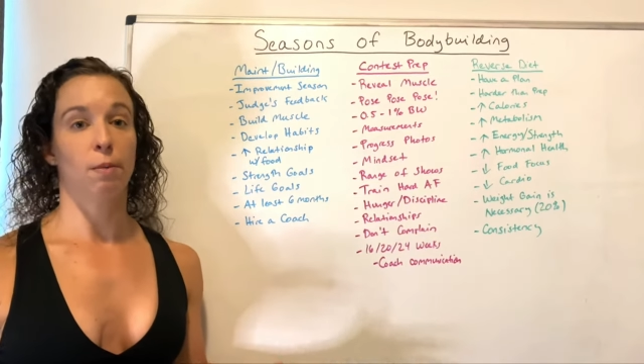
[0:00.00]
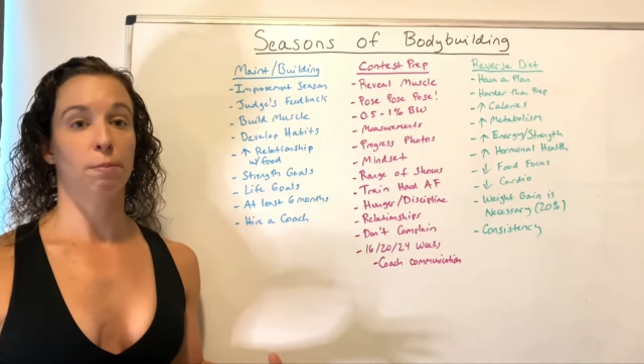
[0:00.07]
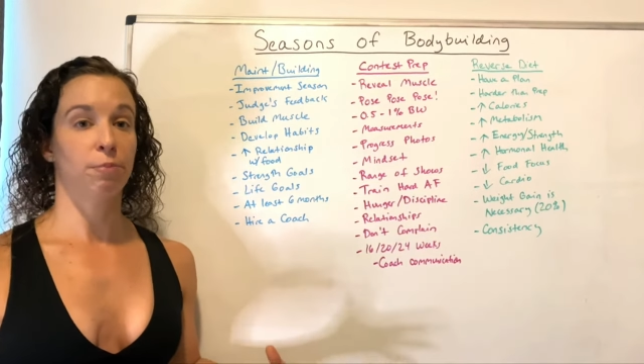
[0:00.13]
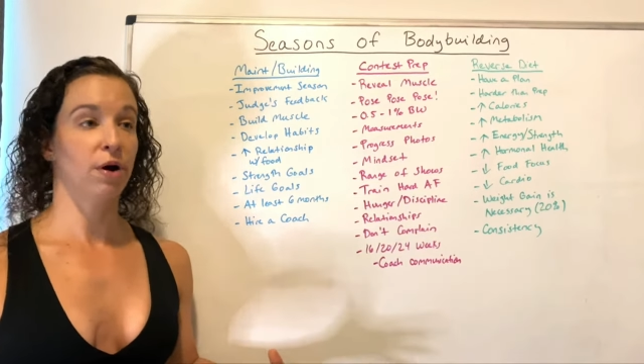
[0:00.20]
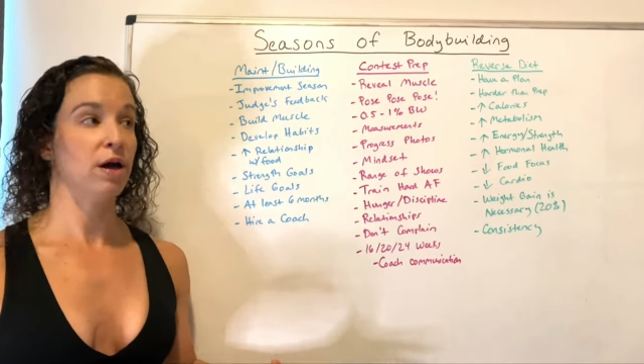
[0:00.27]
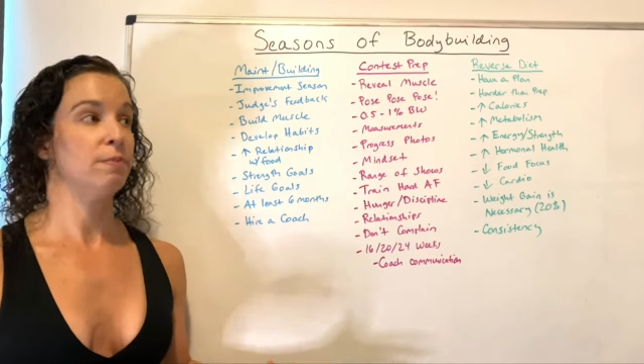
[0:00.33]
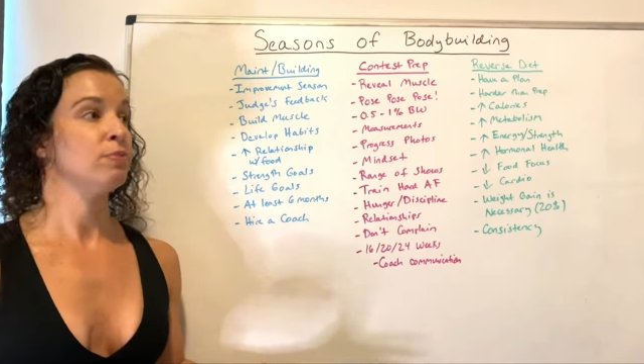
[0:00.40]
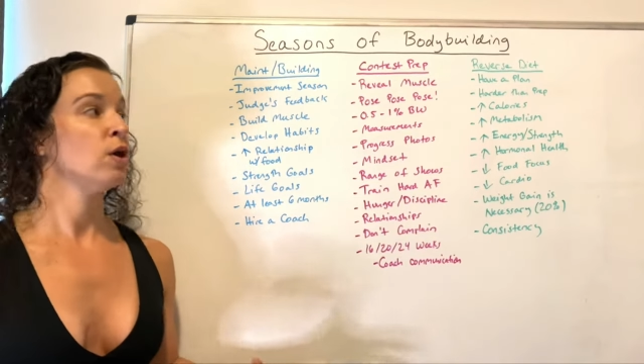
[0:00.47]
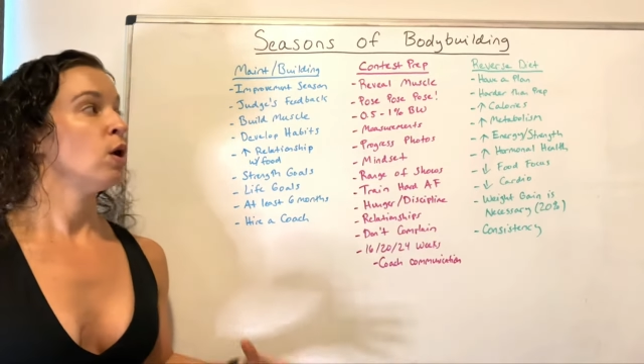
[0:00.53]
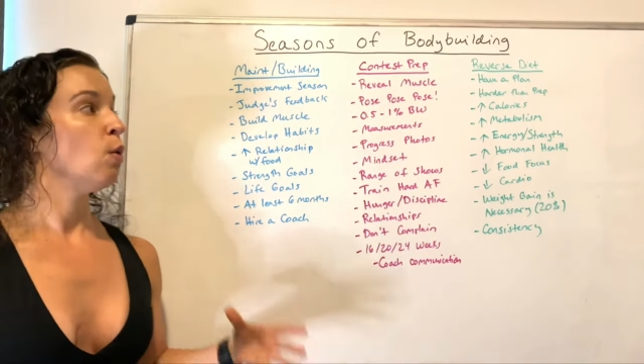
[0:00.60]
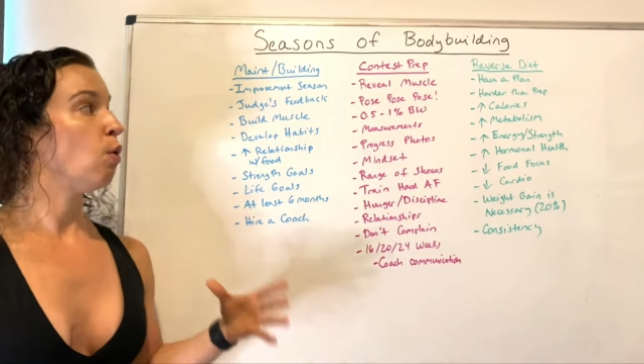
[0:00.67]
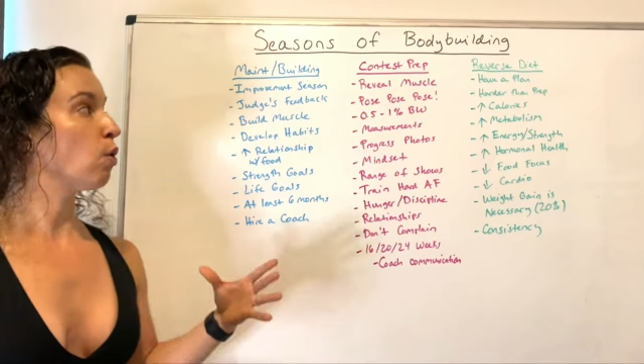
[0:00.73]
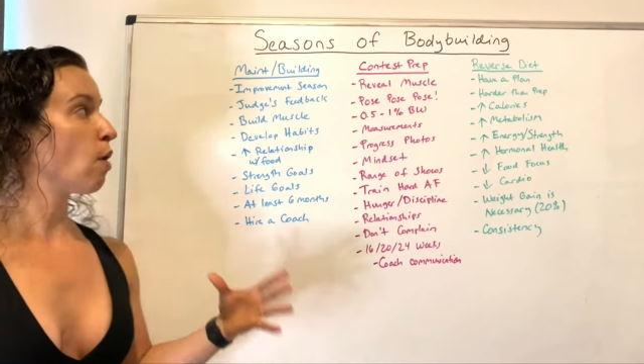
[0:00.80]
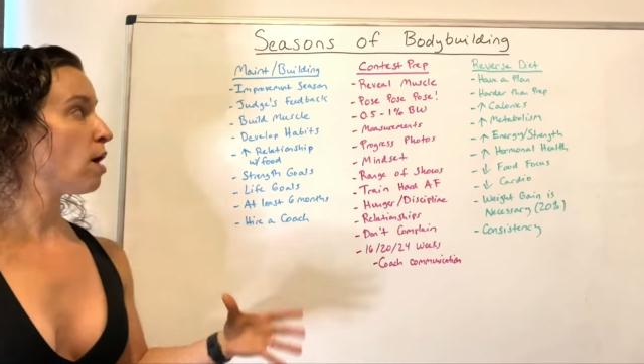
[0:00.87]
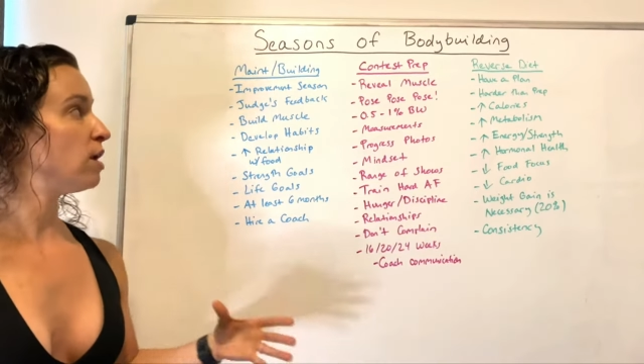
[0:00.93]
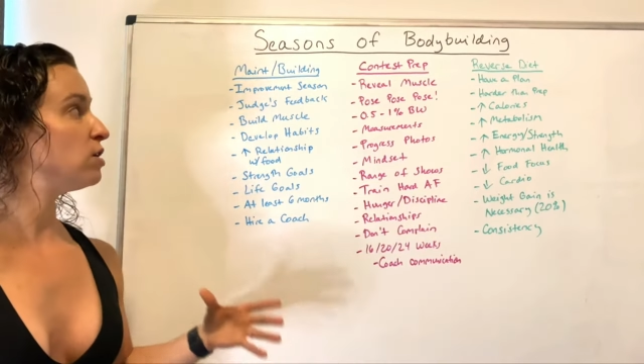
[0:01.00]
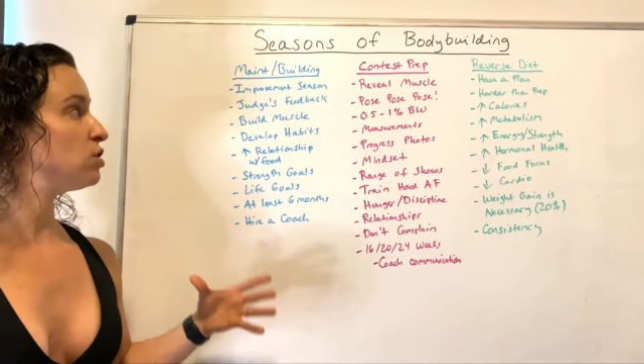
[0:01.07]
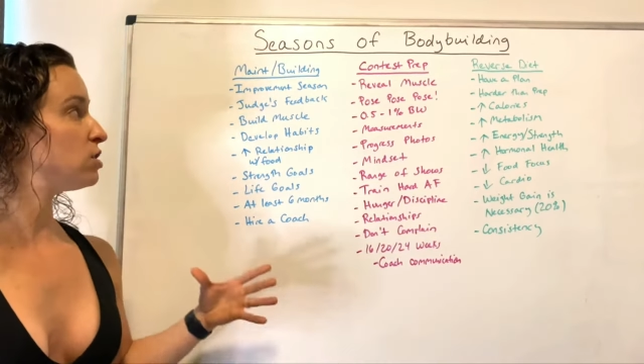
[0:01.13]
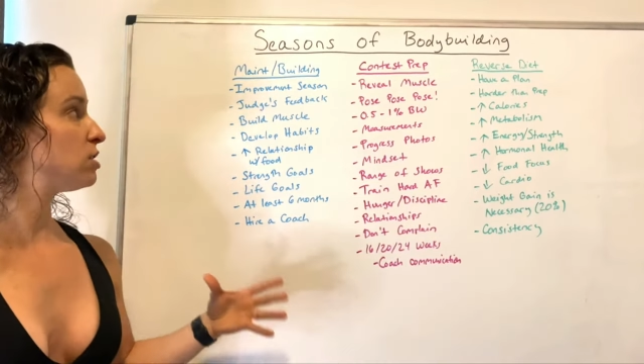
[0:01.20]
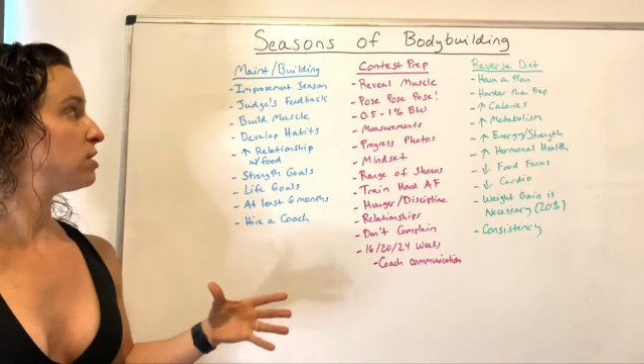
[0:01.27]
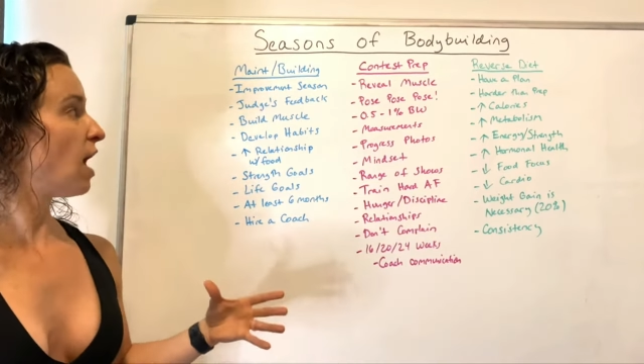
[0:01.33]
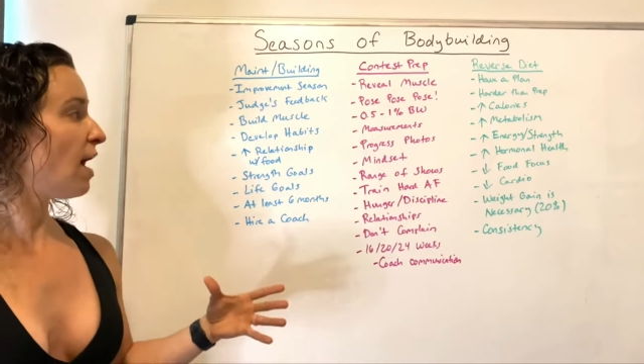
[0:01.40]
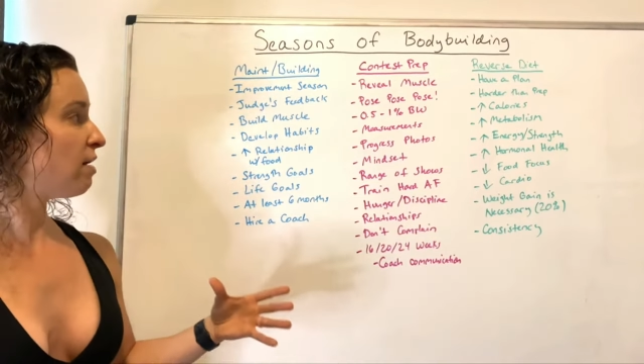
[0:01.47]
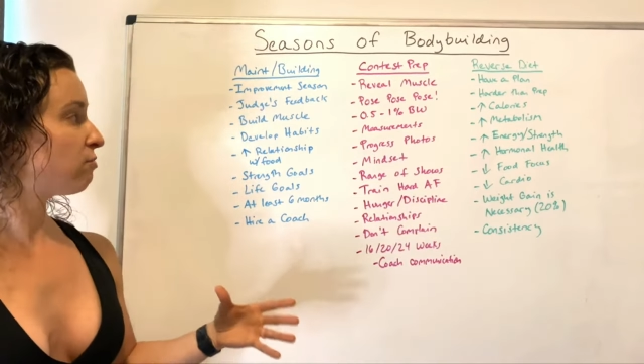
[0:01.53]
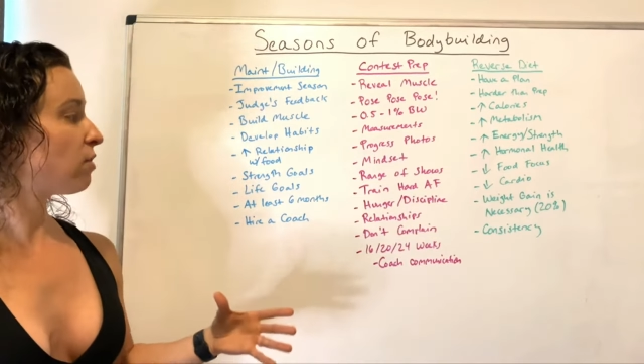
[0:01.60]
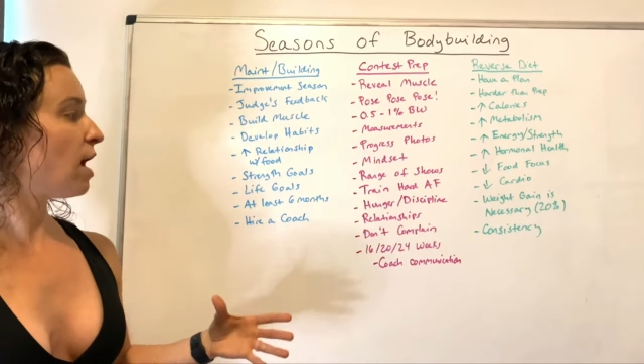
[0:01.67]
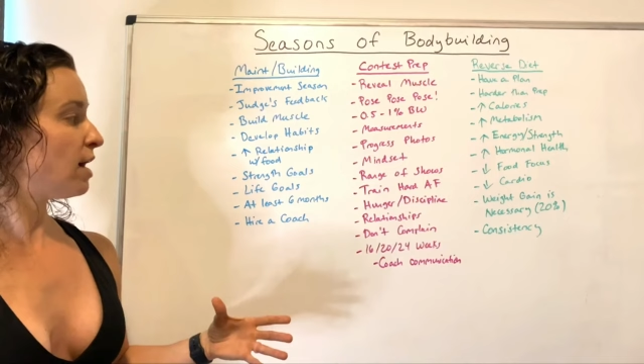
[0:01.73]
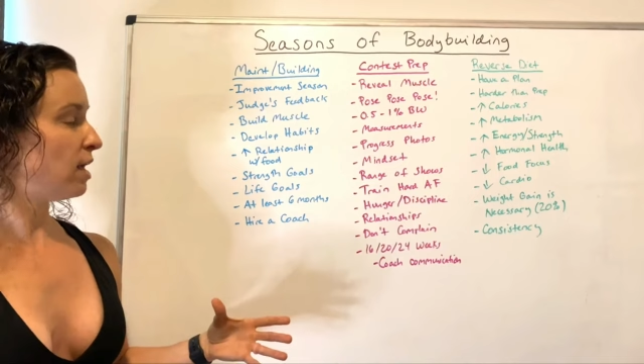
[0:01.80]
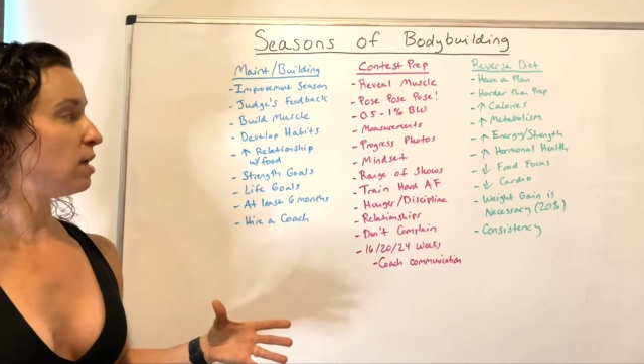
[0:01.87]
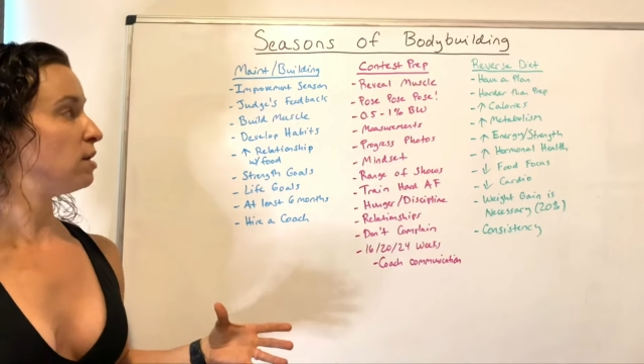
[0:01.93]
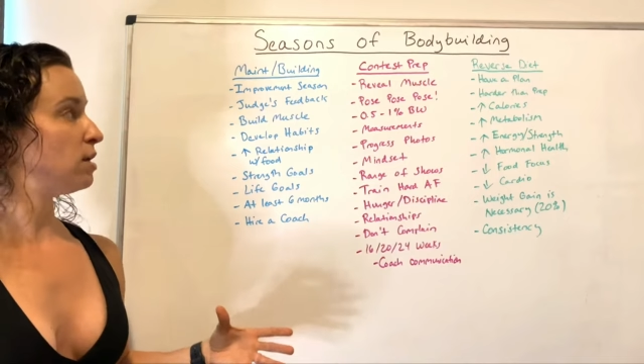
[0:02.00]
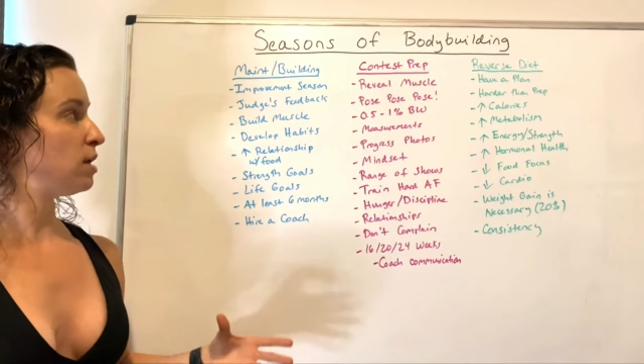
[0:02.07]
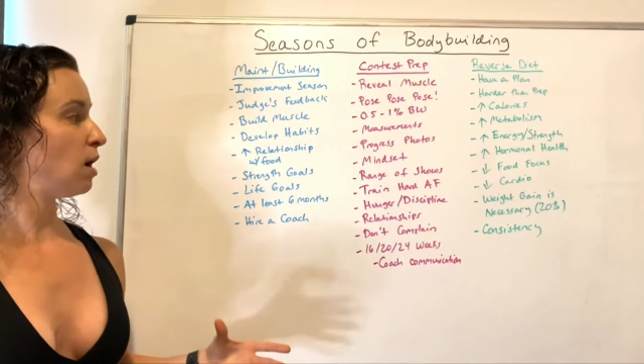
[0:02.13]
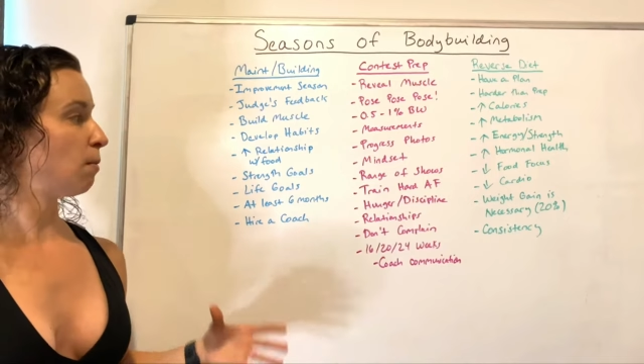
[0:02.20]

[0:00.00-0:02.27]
But we'll go ahead and just dive right in here.